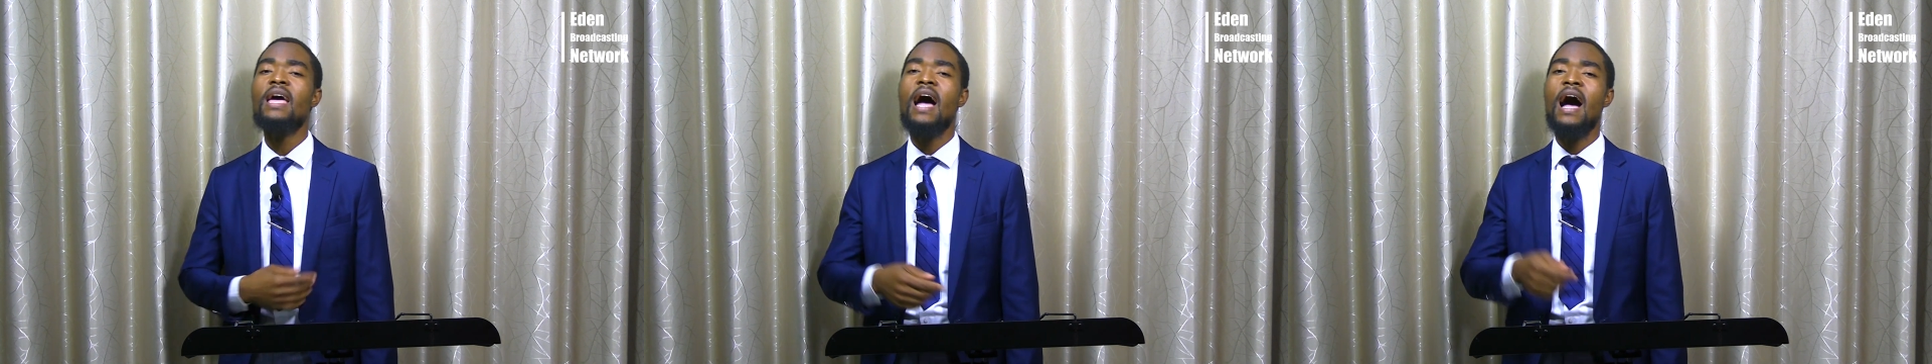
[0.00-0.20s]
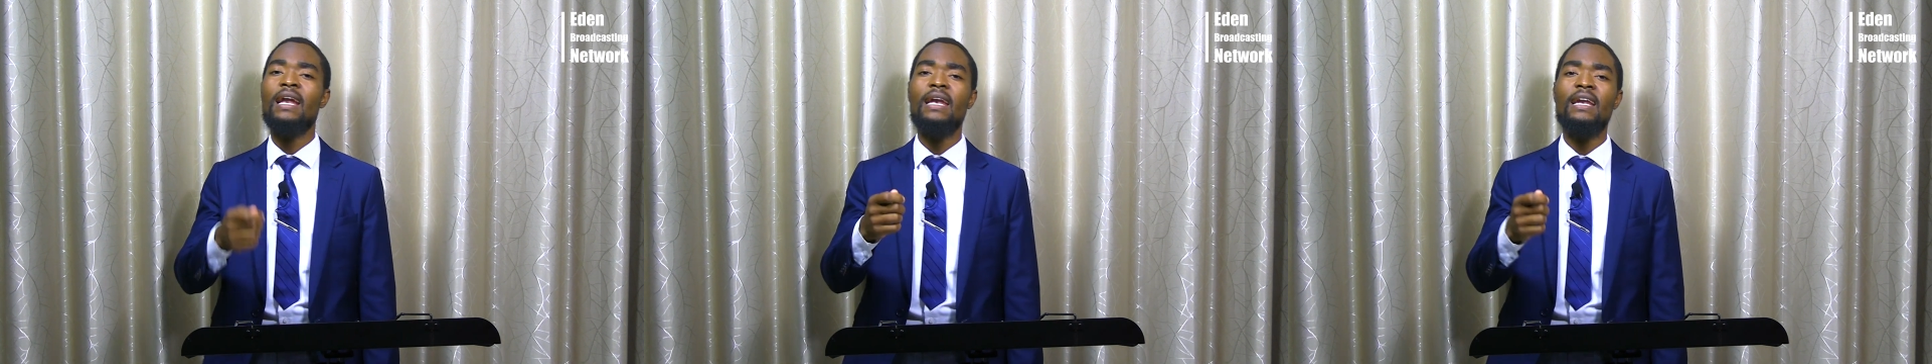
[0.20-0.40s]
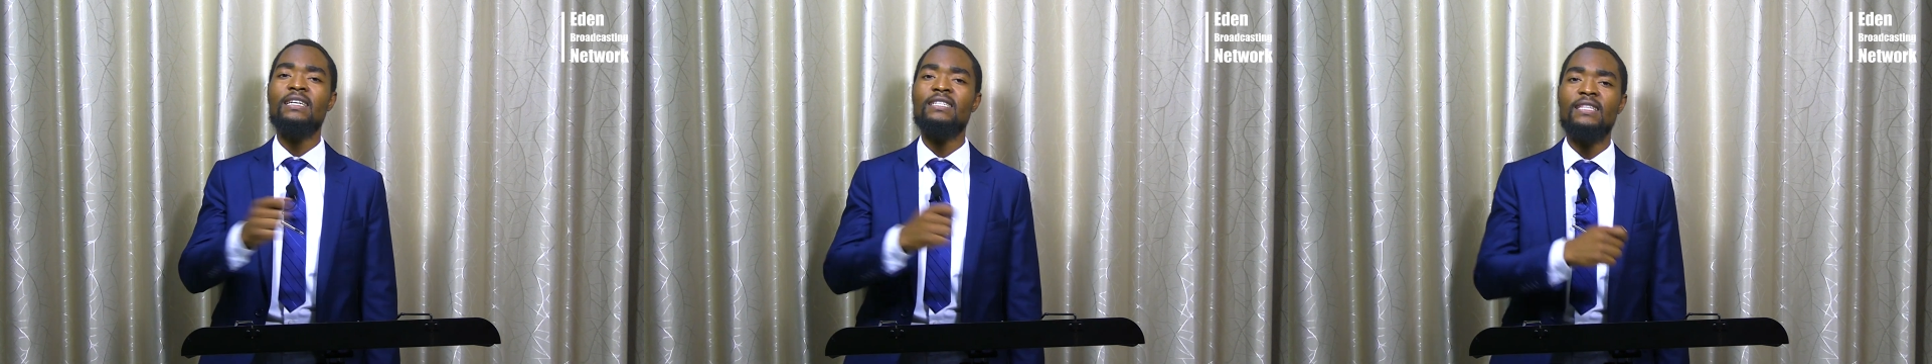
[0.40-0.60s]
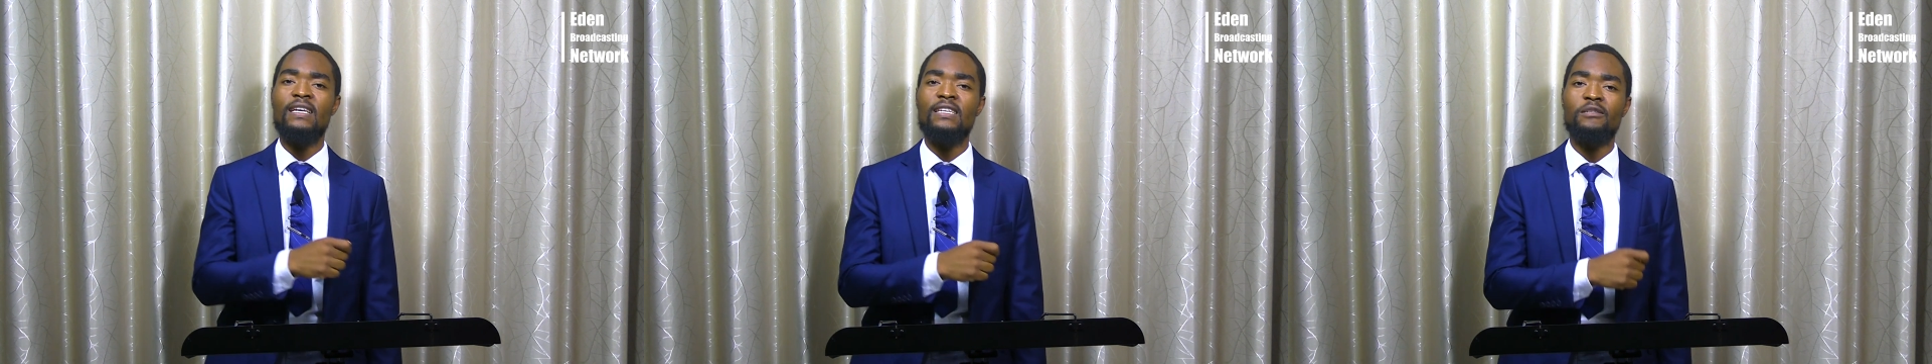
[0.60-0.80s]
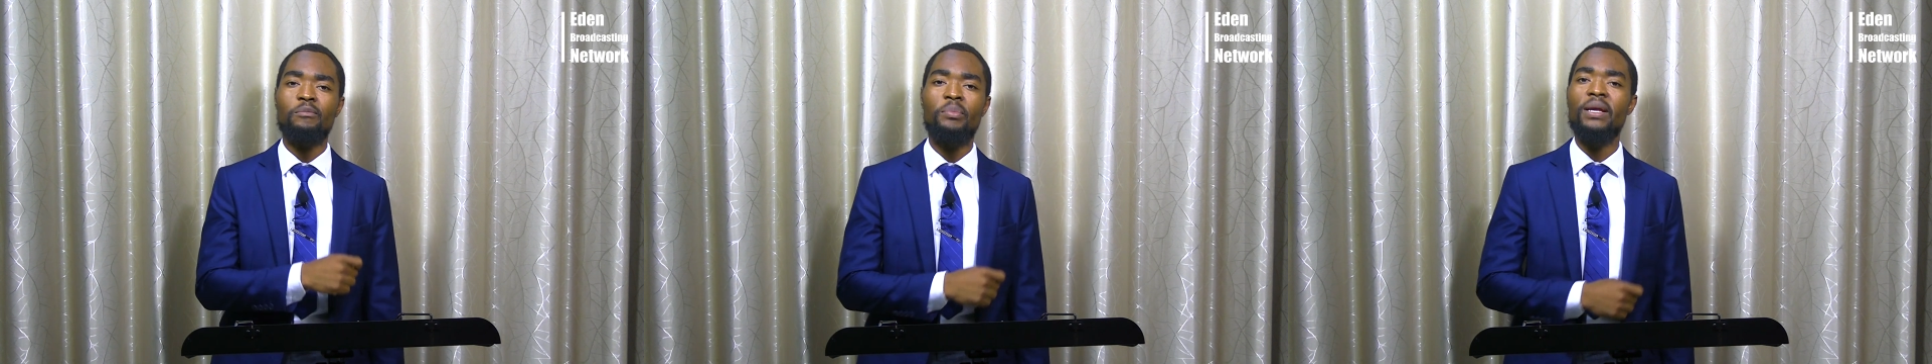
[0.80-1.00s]
unless there
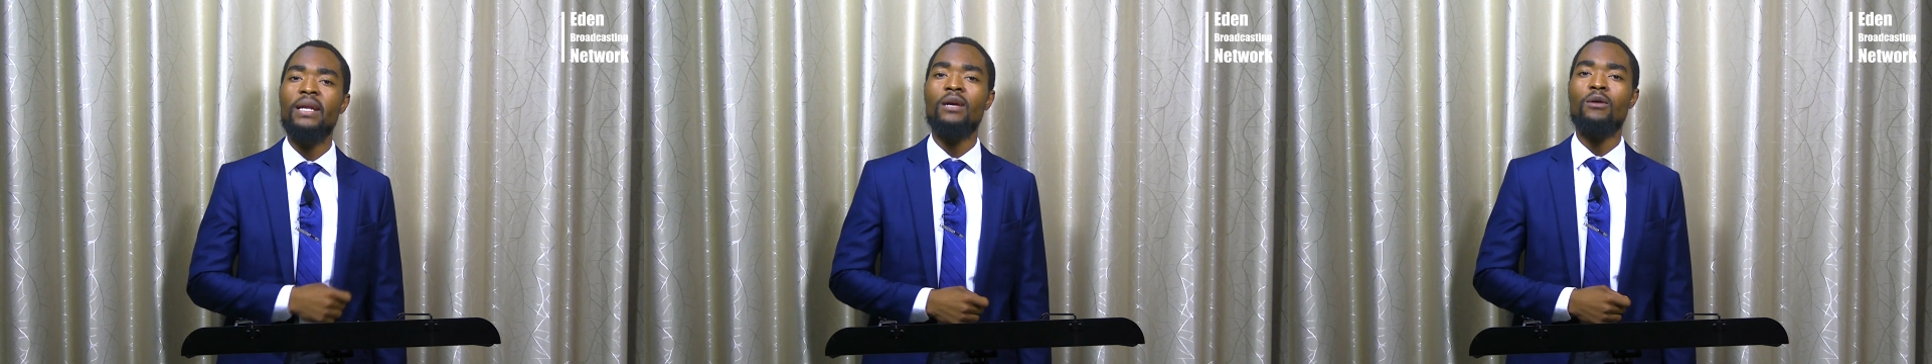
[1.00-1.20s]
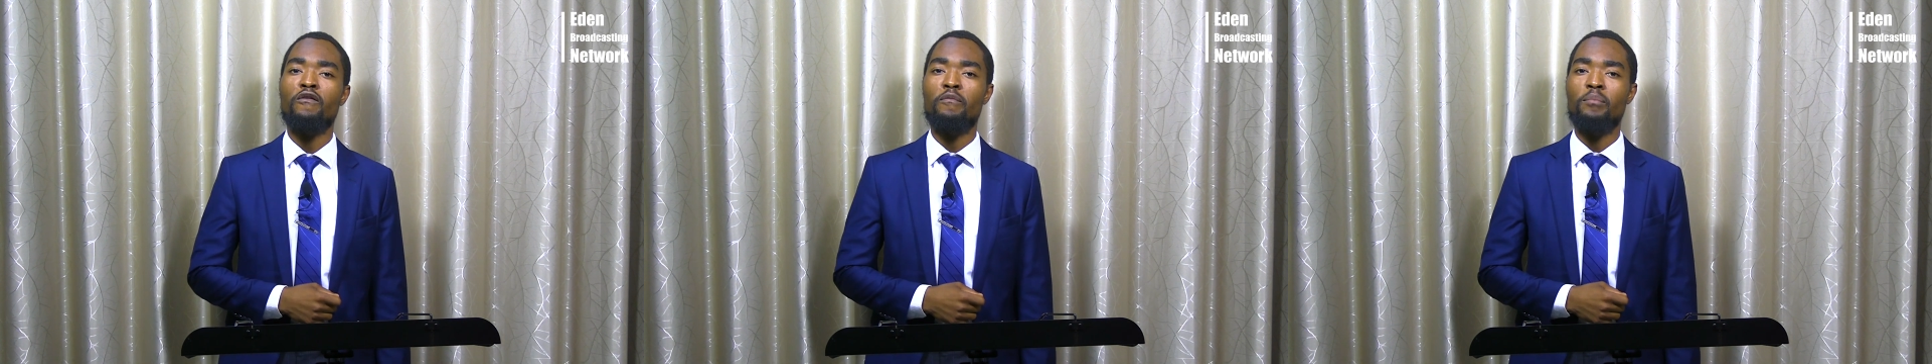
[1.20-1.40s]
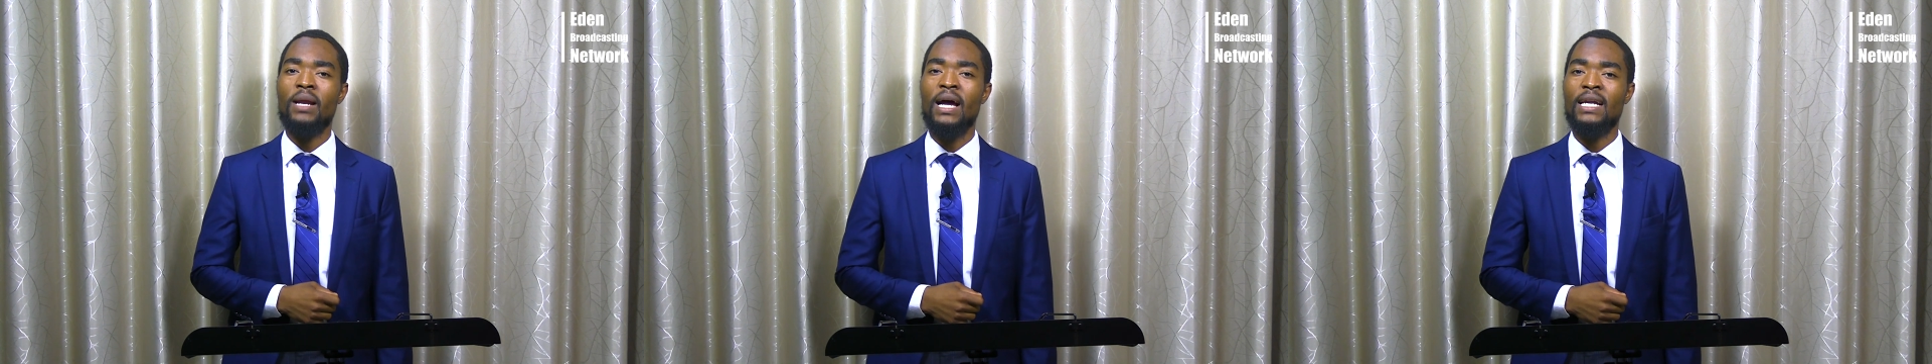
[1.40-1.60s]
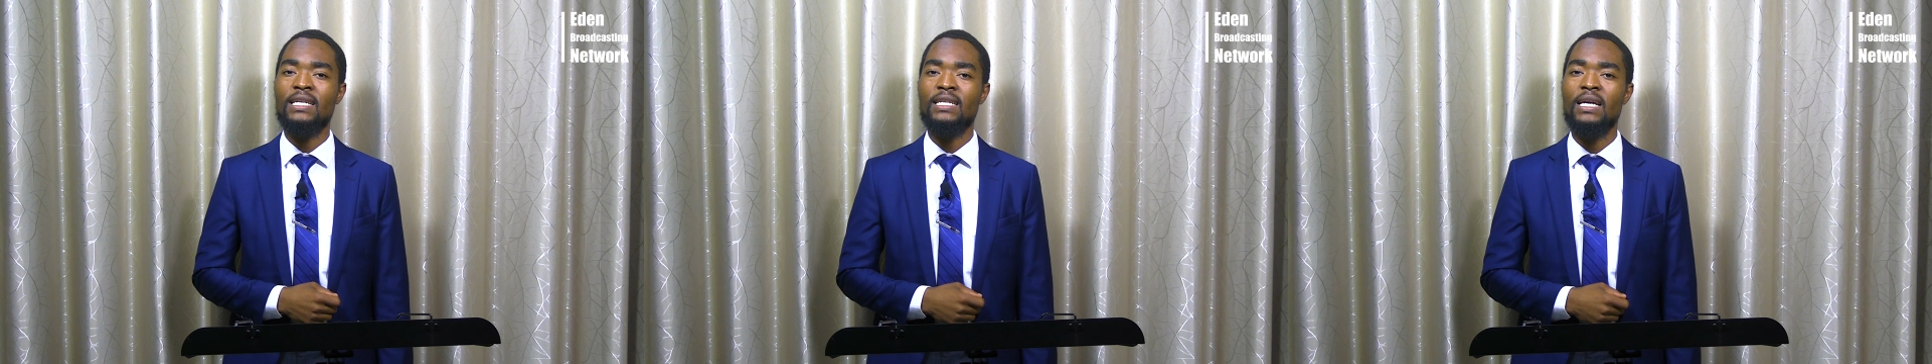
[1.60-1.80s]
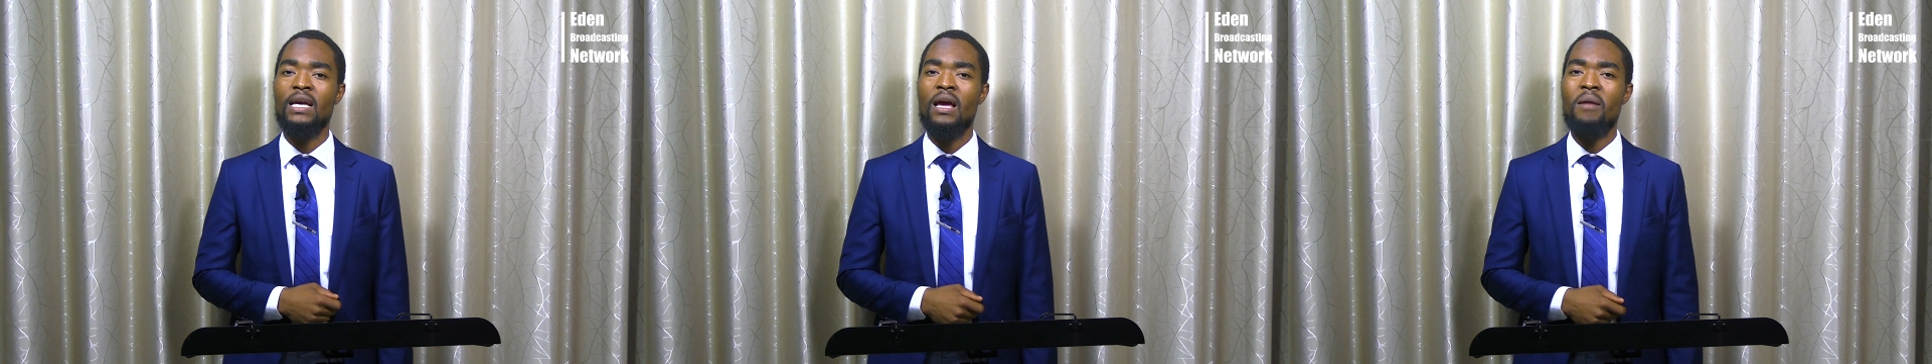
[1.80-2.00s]
is spilling of blood.